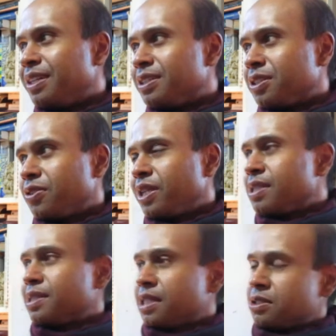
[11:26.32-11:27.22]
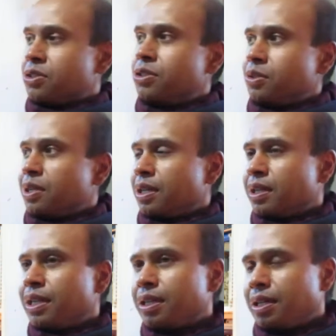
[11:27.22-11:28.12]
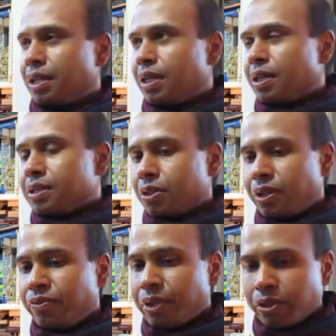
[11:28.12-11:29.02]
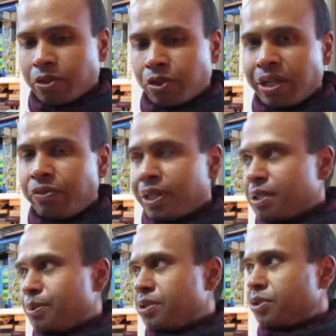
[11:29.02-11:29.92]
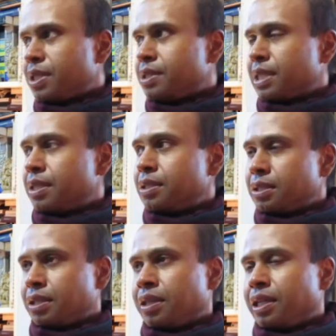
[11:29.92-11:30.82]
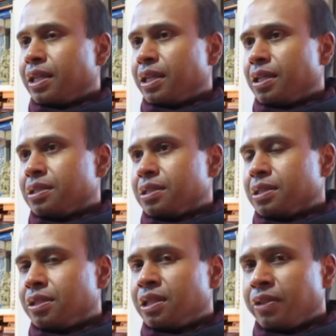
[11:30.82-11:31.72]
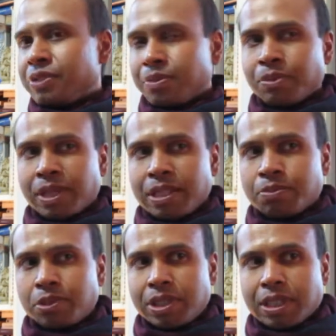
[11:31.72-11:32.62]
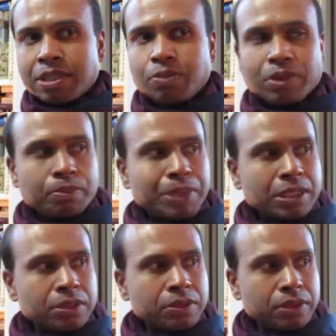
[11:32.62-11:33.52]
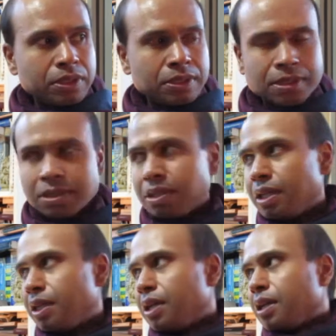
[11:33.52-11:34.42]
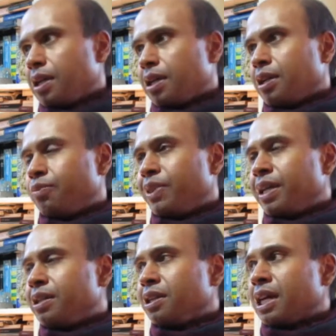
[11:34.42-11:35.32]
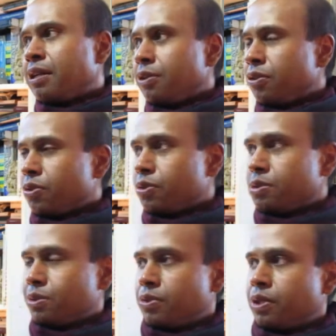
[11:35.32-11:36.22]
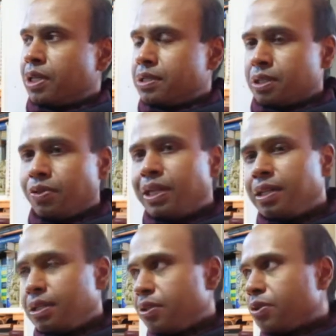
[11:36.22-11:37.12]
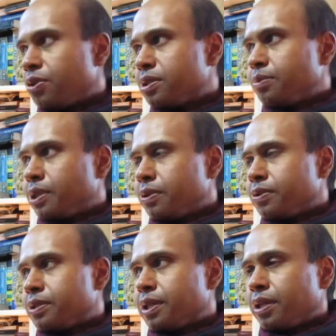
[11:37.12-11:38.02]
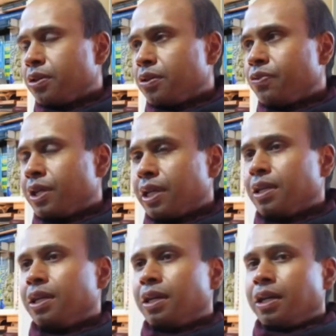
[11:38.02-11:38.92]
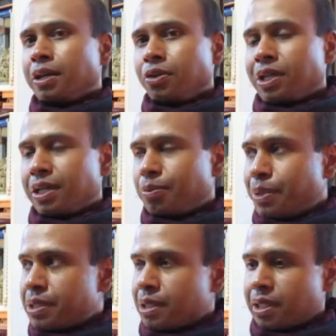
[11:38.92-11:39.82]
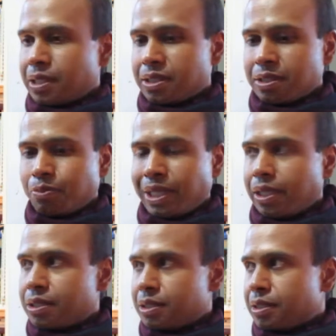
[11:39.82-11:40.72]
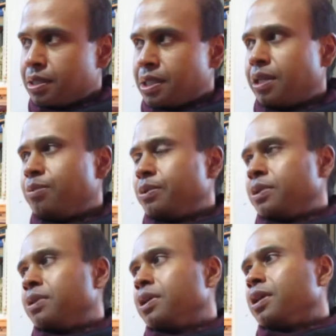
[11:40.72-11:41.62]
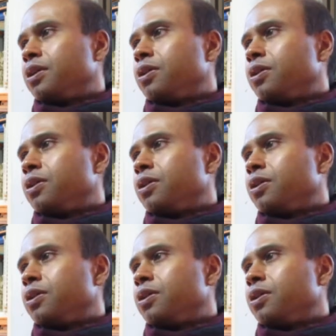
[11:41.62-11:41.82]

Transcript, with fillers: So mm. yes, that's true. And I think, so even though the craving has been transcended, mm. I think as still if something is projected with magicalness, yeah. um, then cunning thoughts will arise. Mm. So then, you know, the Course in Miracles thing of like, okay, the biscuit is as meaningless as the table,